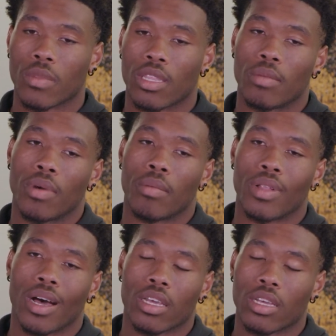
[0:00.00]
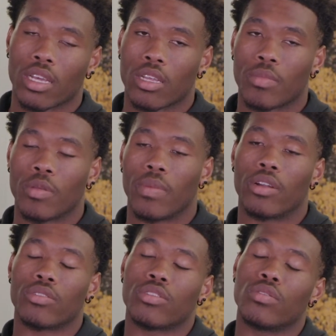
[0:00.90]
And then my blocking can be
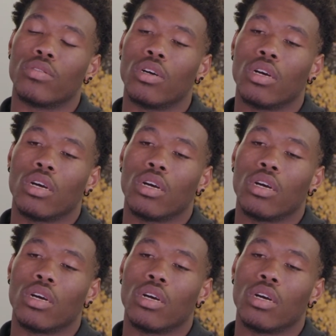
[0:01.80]
better too.